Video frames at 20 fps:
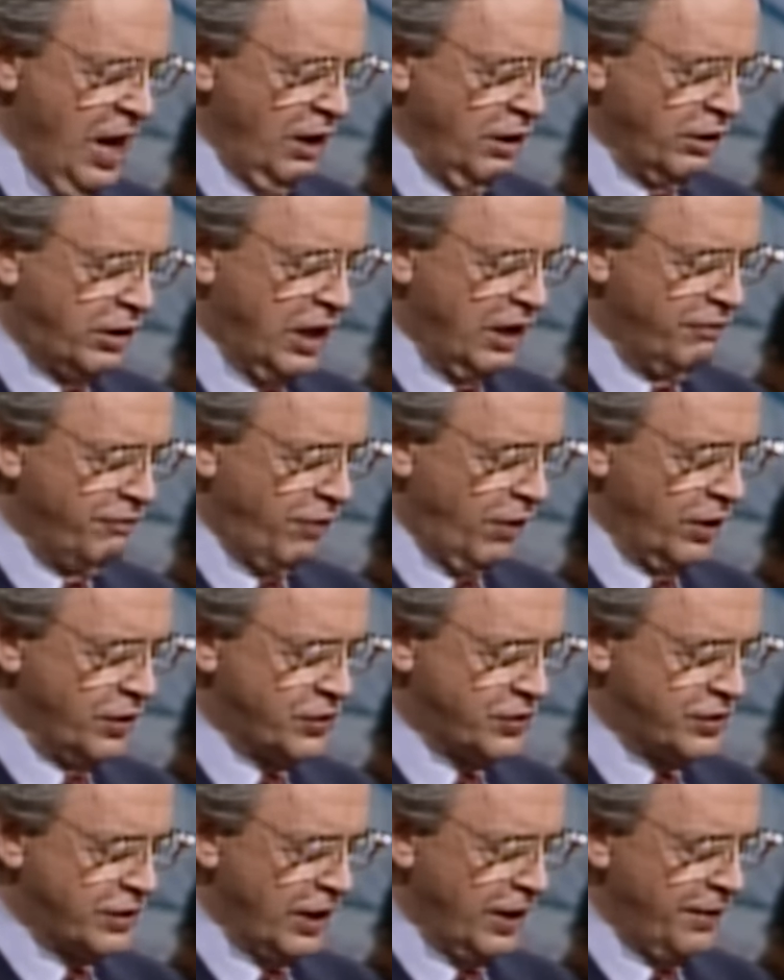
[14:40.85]
Look in
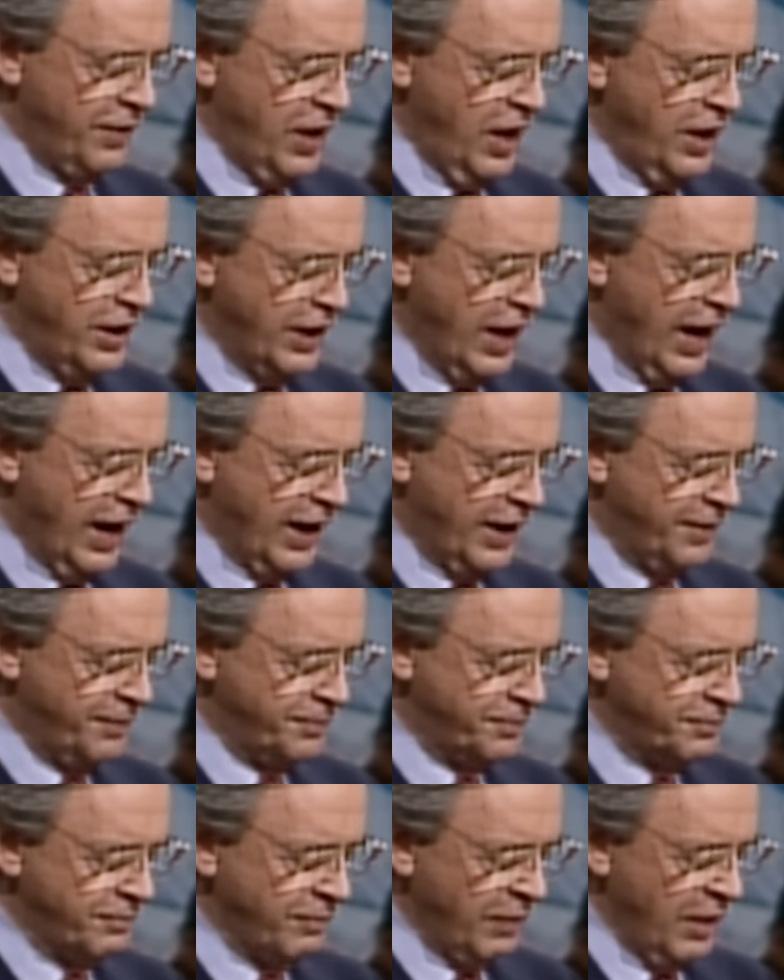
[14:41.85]
verse uh, 9.
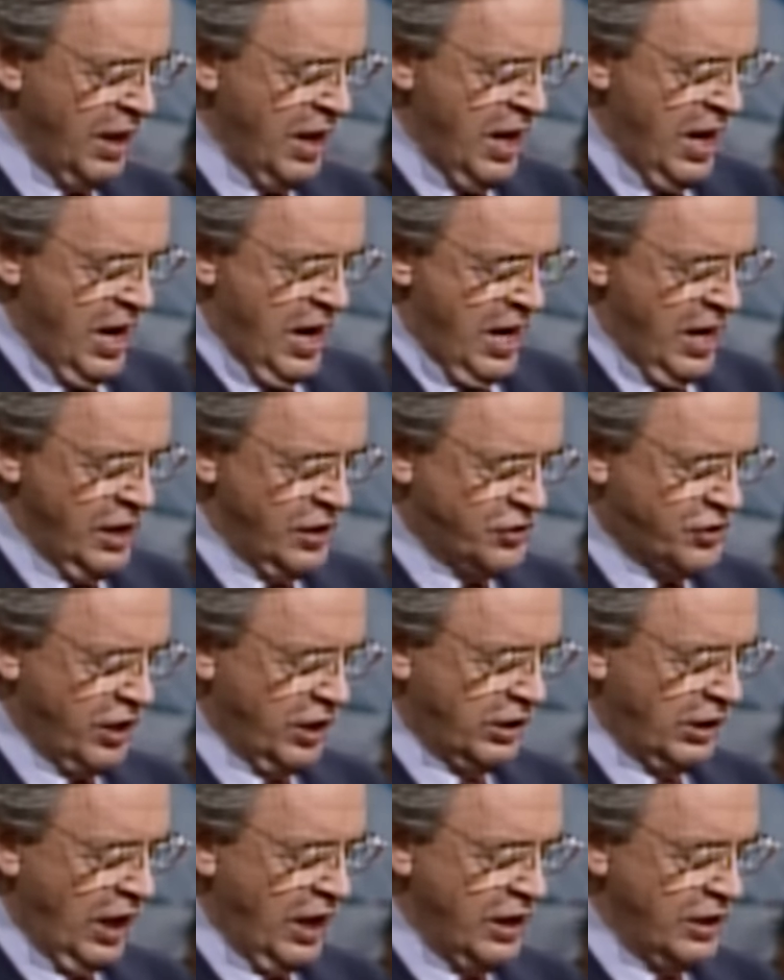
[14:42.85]
He
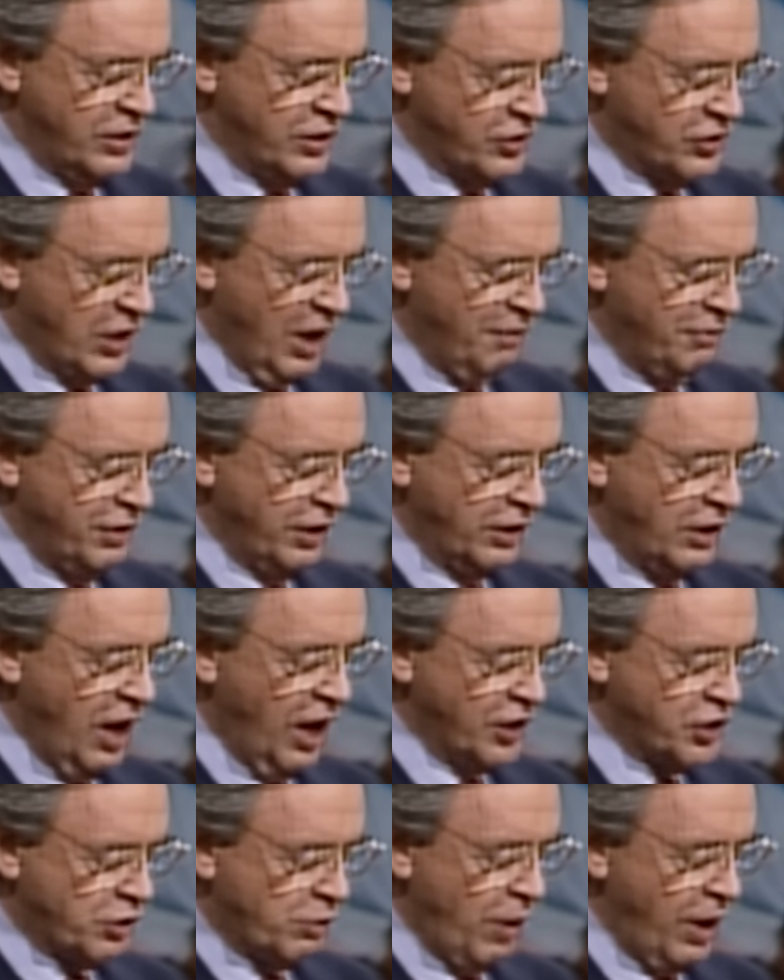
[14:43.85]
said, He discovered that
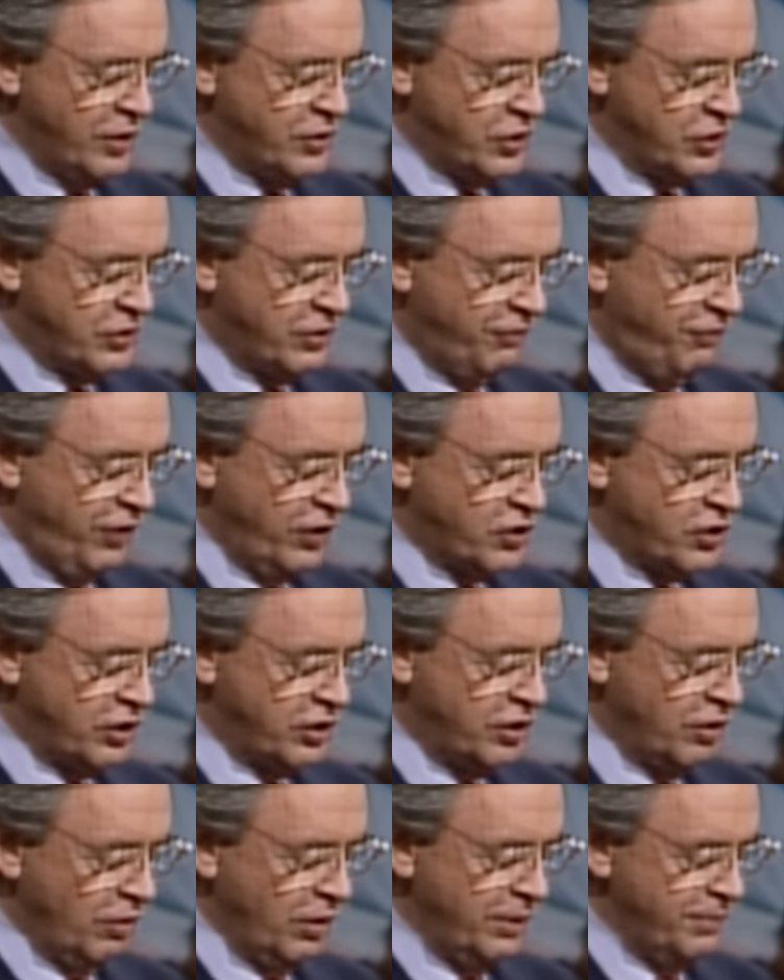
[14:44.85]
God's grace is sufficient
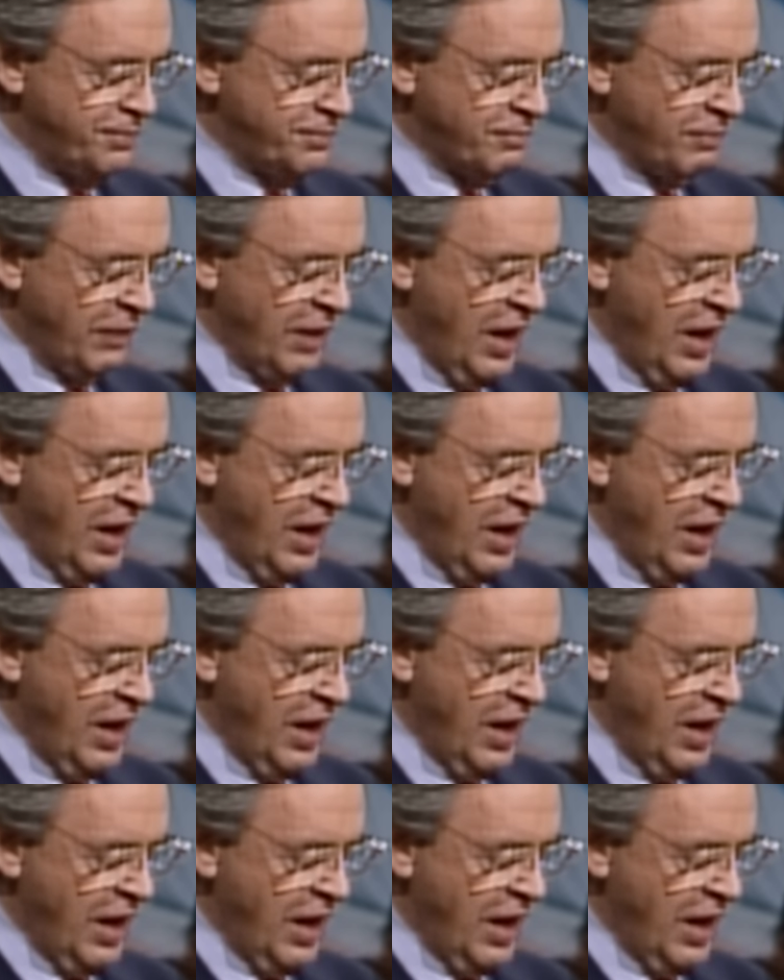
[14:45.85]
to him.